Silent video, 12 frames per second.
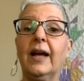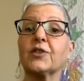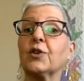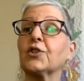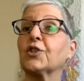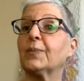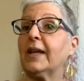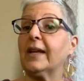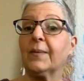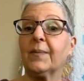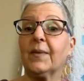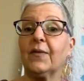and social
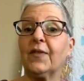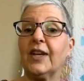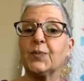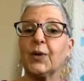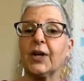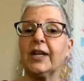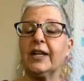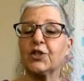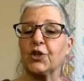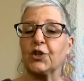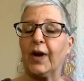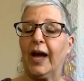media, Facebook and
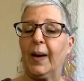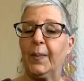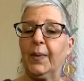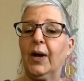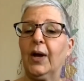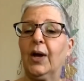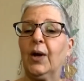Instagram.